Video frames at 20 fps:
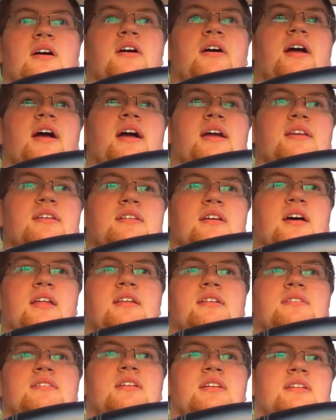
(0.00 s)
Oh yeah, I can
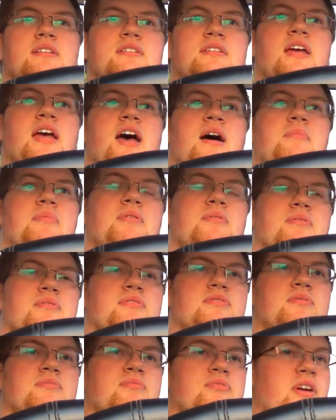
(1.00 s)
tell this thing is happy
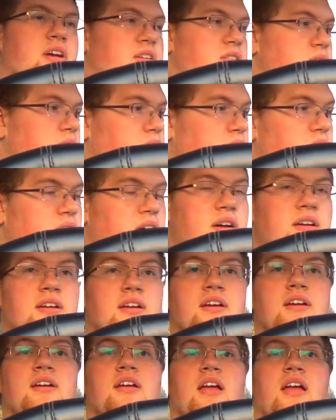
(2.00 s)
with some fresh oil.
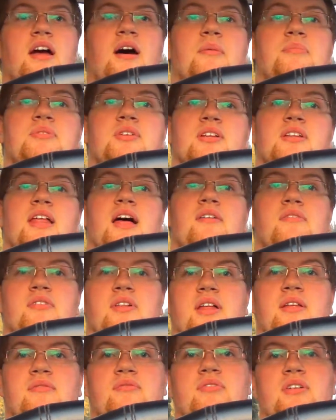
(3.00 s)
Up to
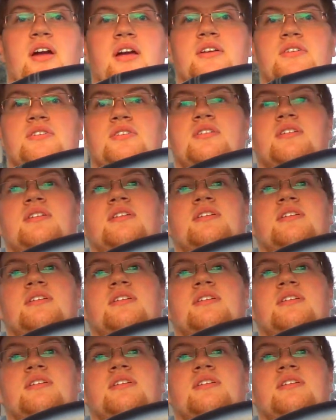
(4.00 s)
level and fresh.